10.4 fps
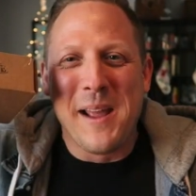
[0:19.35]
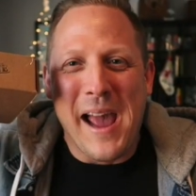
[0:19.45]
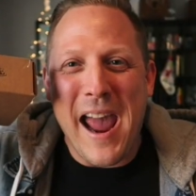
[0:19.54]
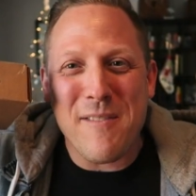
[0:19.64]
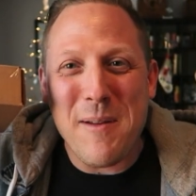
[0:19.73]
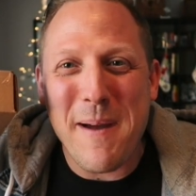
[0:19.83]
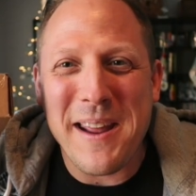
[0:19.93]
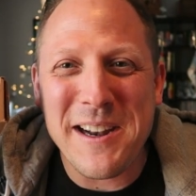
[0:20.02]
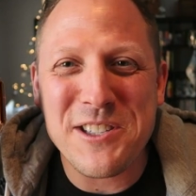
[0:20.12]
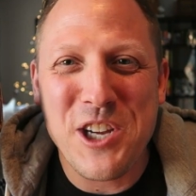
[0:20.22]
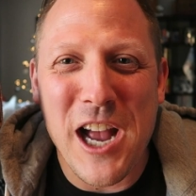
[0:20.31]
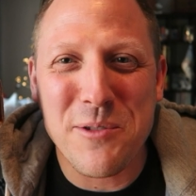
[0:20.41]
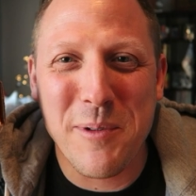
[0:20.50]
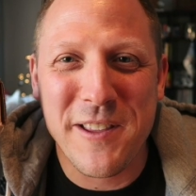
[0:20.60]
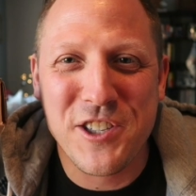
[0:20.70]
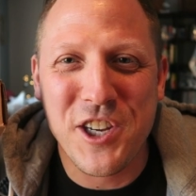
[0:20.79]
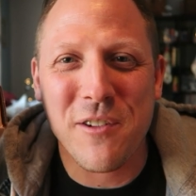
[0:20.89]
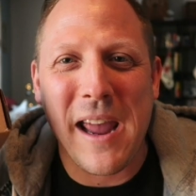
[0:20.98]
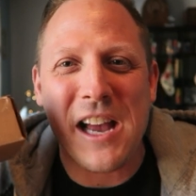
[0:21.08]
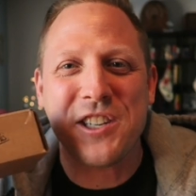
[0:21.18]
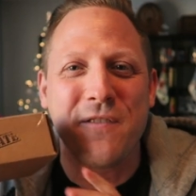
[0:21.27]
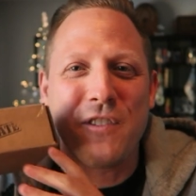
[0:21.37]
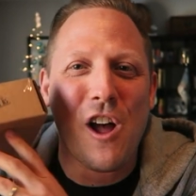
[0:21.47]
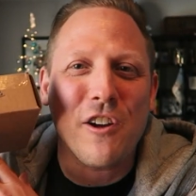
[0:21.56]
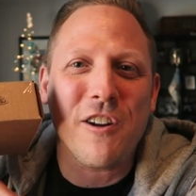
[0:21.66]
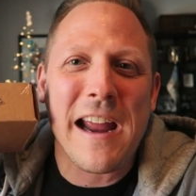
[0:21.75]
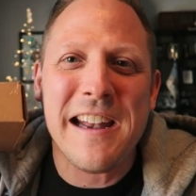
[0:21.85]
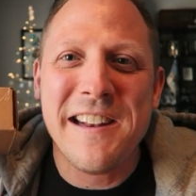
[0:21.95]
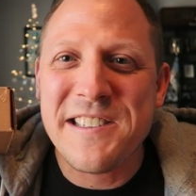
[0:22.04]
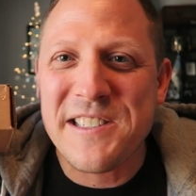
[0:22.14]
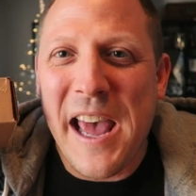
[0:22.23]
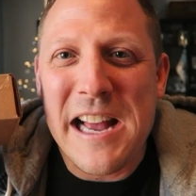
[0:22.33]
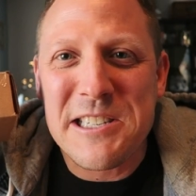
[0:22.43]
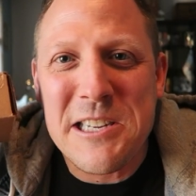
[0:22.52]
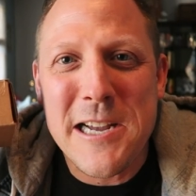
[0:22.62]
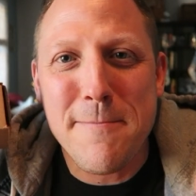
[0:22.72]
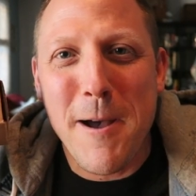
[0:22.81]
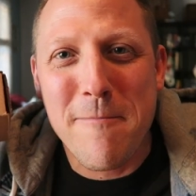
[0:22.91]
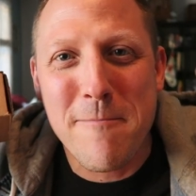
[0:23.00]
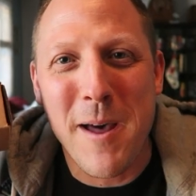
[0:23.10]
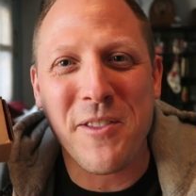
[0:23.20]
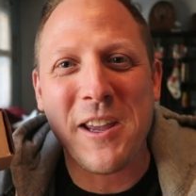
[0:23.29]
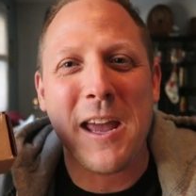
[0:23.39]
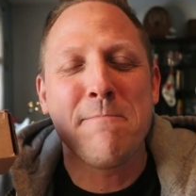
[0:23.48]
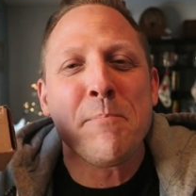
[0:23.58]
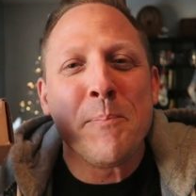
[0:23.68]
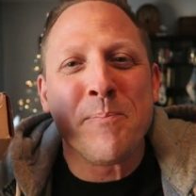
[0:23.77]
Hey everybody, it is Joshua, the geocaching vlogger, and it is that time of month again.